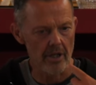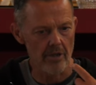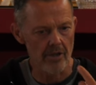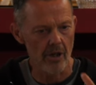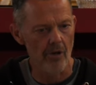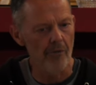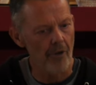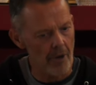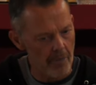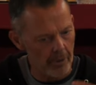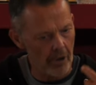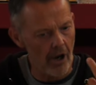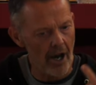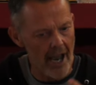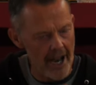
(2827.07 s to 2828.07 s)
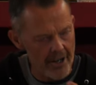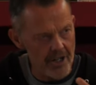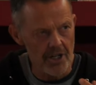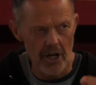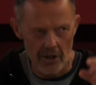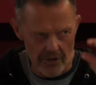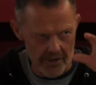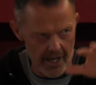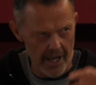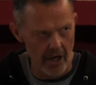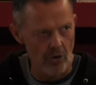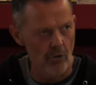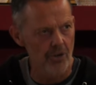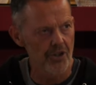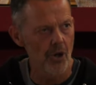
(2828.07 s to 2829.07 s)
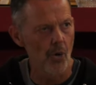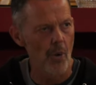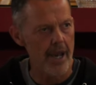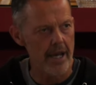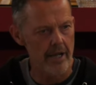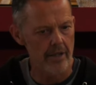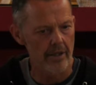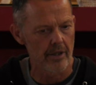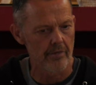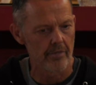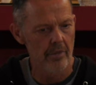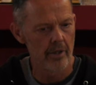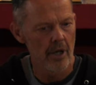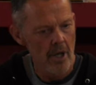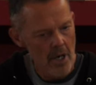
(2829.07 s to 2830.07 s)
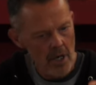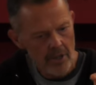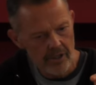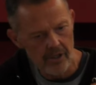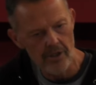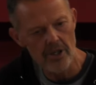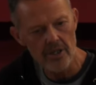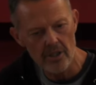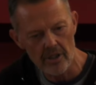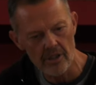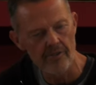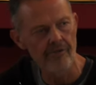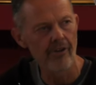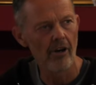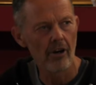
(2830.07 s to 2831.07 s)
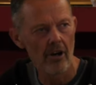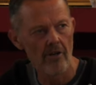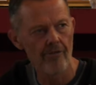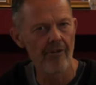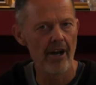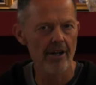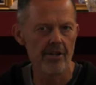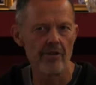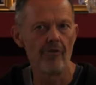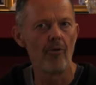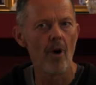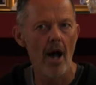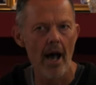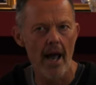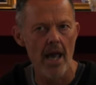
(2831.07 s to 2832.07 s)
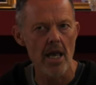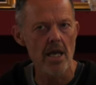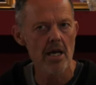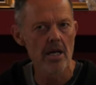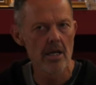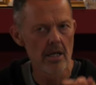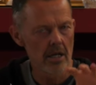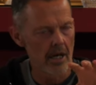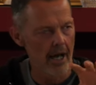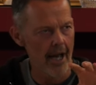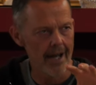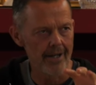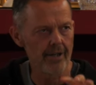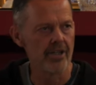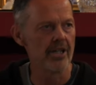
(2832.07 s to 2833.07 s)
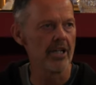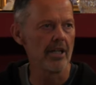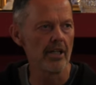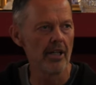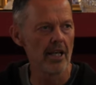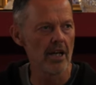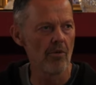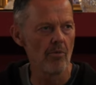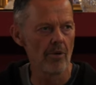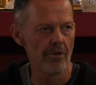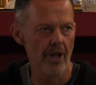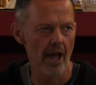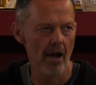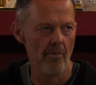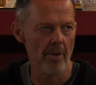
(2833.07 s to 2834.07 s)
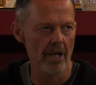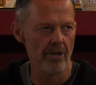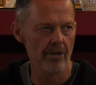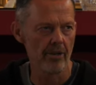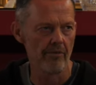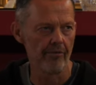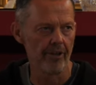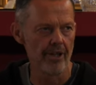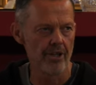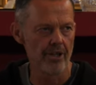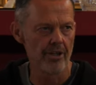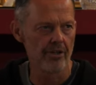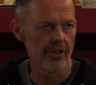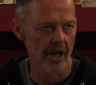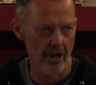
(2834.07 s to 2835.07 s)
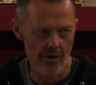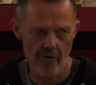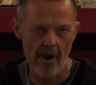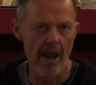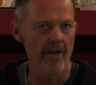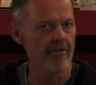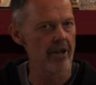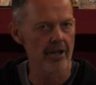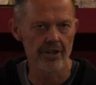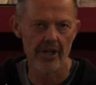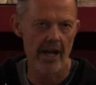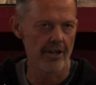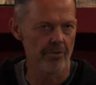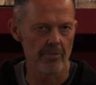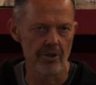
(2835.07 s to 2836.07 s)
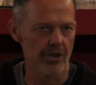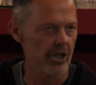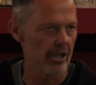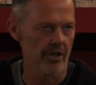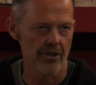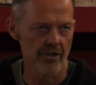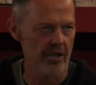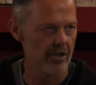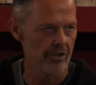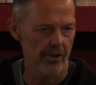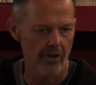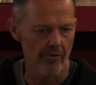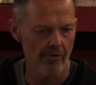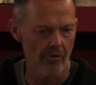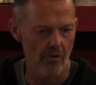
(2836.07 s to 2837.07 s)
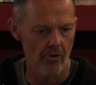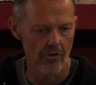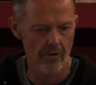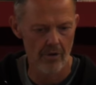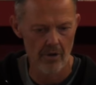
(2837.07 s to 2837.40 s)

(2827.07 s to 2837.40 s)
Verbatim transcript: So if we apply antidotes, that can also weaken them. So this is a very effective way at dealing with our mental afflictions like craving, attachment, jealousy, and so forth.